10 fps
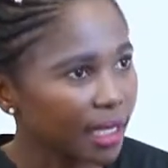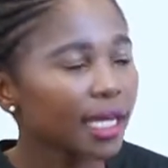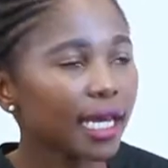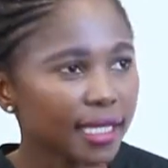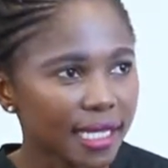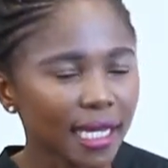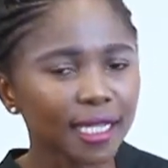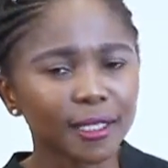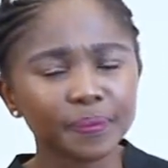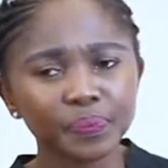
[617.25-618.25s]
Exactly.
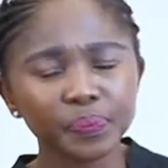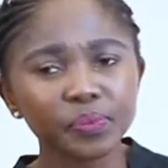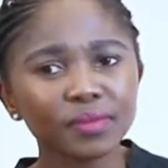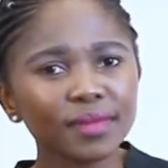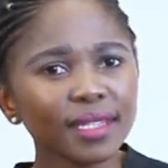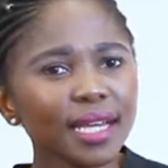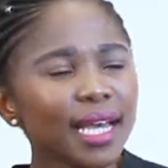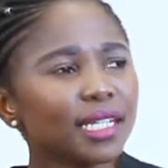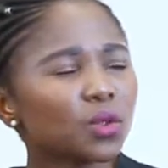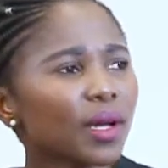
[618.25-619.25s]

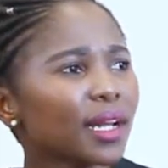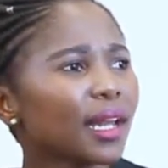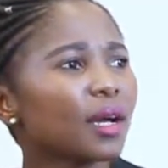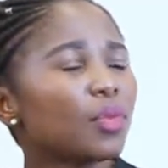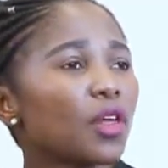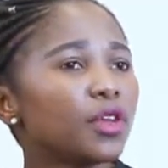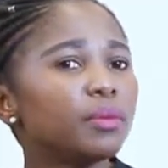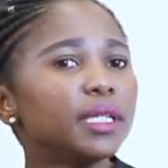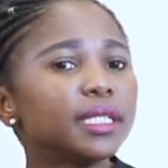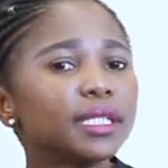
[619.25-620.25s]
And what I like about them,
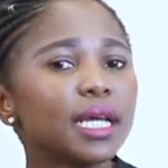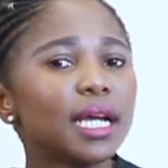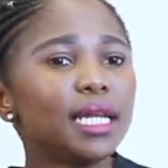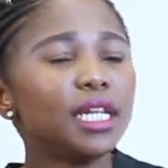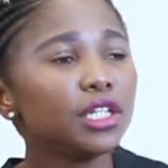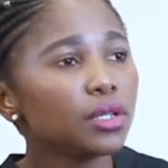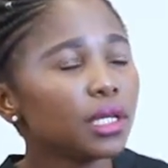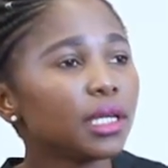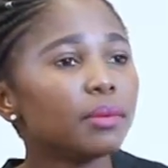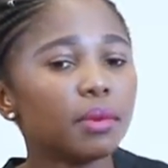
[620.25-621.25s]
it's
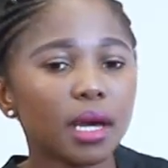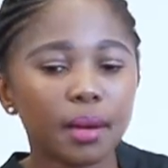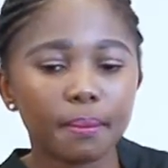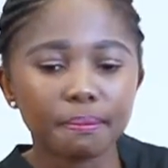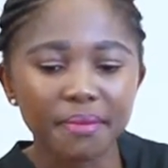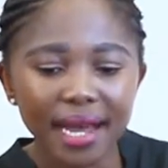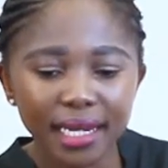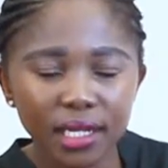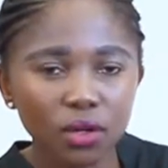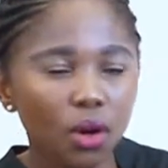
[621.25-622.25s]
literally
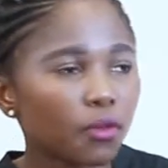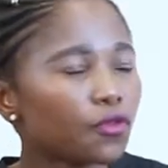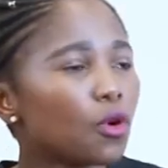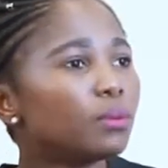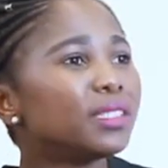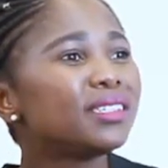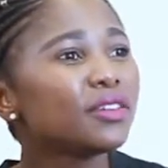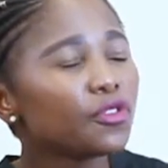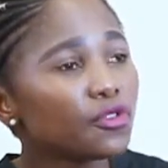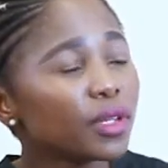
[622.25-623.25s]
money from
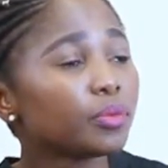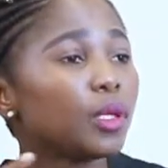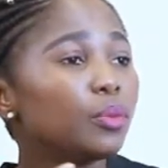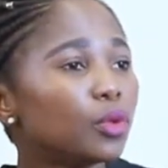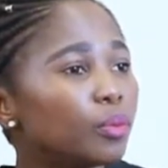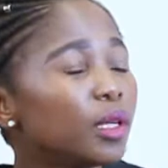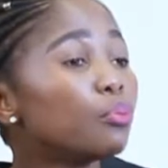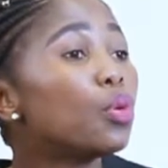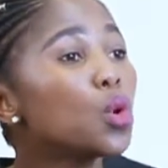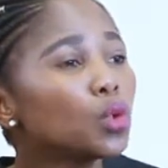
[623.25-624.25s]
different people being
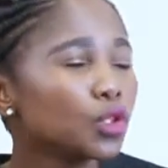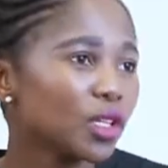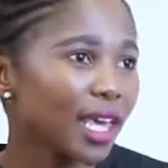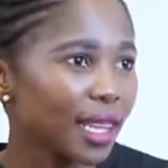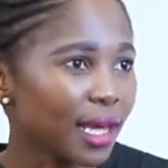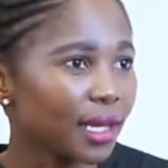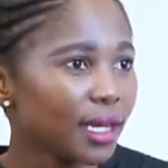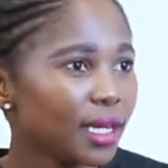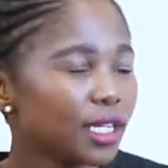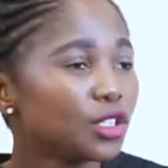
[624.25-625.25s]
pulled together
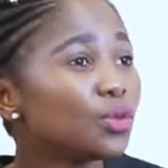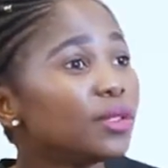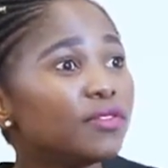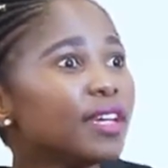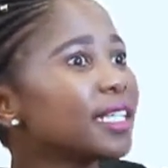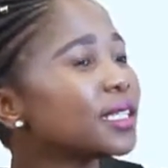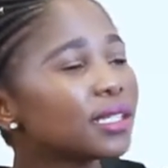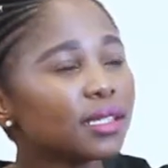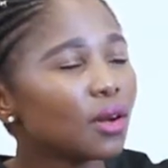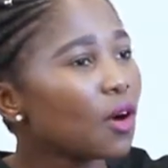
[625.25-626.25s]
to
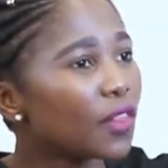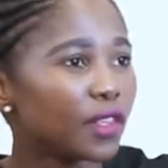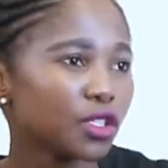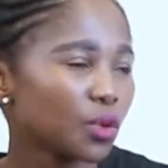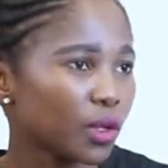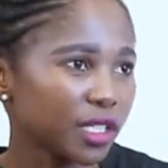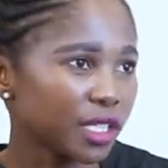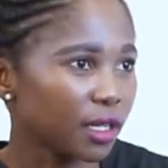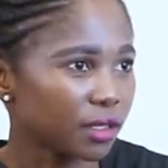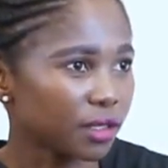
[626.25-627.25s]
invest on the stock
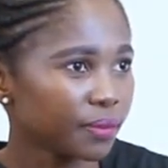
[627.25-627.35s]
exchange.